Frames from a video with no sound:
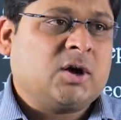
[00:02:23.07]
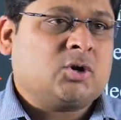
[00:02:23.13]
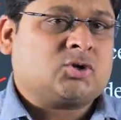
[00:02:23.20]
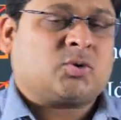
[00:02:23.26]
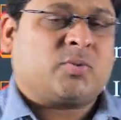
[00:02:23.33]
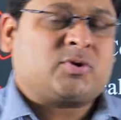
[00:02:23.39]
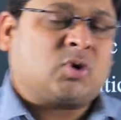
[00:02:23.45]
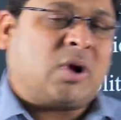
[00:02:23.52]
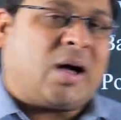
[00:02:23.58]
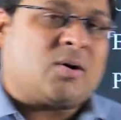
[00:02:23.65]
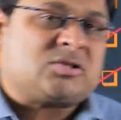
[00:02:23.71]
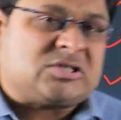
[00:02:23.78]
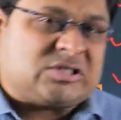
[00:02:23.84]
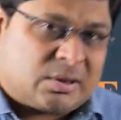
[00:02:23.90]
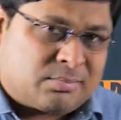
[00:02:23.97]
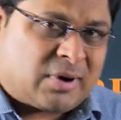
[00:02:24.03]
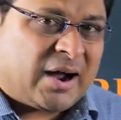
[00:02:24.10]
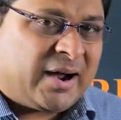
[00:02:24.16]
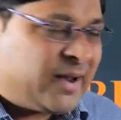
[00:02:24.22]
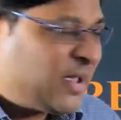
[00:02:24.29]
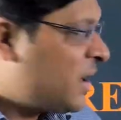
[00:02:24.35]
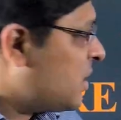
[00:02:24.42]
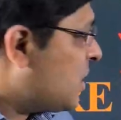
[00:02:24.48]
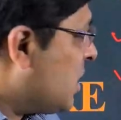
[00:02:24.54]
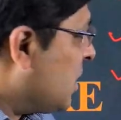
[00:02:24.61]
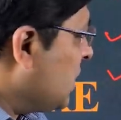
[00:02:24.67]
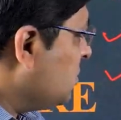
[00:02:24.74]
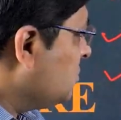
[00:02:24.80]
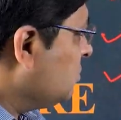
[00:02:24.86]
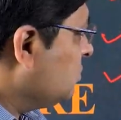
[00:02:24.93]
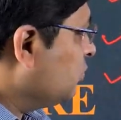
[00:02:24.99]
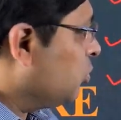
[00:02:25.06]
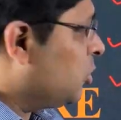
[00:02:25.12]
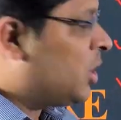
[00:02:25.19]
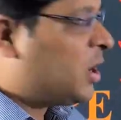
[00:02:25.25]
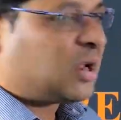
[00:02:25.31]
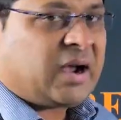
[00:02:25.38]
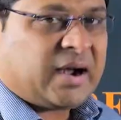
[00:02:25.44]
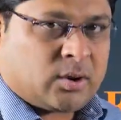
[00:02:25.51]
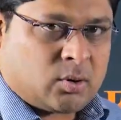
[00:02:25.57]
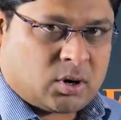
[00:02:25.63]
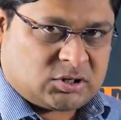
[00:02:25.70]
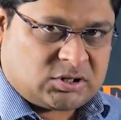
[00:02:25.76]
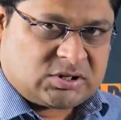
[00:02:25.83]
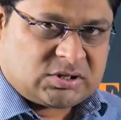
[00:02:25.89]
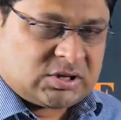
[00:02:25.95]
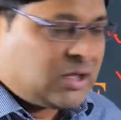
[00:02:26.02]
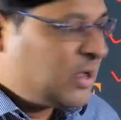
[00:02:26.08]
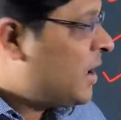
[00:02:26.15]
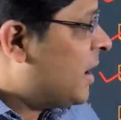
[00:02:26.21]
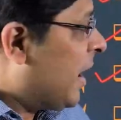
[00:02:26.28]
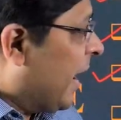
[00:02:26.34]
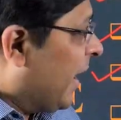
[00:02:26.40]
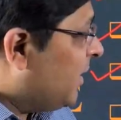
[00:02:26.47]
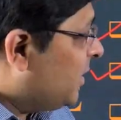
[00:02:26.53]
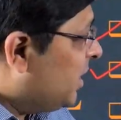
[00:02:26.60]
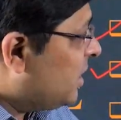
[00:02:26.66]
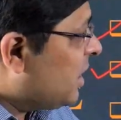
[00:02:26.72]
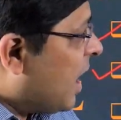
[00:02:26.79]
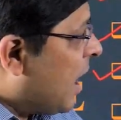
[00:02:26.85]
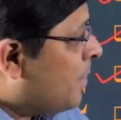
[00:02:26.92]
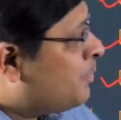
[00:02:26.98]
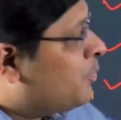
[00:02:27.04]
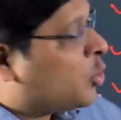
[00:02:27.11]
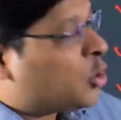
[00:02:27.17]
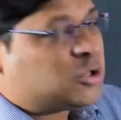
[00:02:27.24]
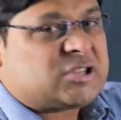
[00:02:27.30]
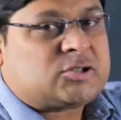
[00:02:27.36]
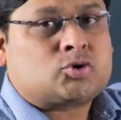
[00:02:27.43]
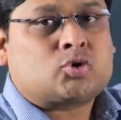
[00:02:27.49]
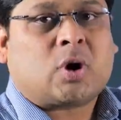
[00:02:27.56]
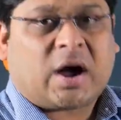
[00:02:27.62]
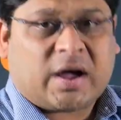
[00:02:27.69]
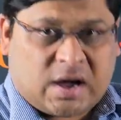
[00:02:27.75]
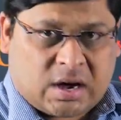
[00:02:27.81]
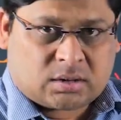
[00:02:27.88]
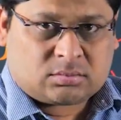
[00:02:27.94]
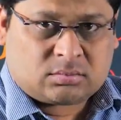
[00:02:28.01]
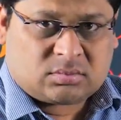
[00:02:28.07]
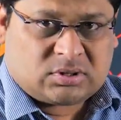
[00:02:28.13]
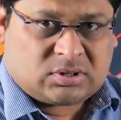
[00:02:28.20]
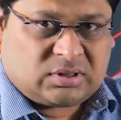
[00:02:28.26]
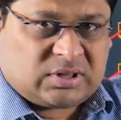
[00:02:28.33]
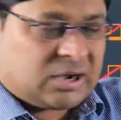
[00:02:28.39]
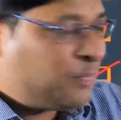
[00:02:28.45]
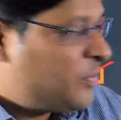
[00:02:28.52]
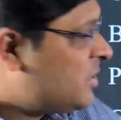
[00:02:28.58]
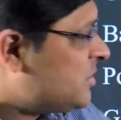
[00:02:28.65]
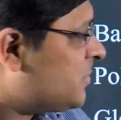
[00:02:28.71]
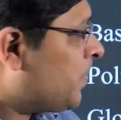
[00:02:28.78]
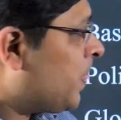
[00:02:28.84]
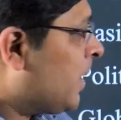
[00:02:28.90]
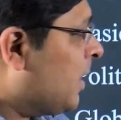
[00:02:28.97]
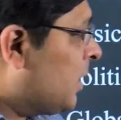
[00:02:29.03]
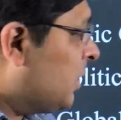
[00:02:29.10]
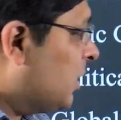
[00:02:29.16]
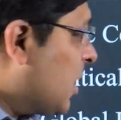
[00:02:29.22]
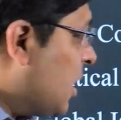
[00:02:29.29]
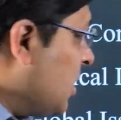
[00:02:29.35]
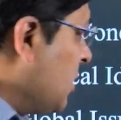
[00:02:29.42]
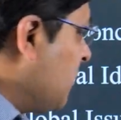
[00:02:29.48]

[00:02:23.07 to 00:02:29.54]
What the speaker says: So we should have some idea regarding political ideologies and then approaches to IR. That means there are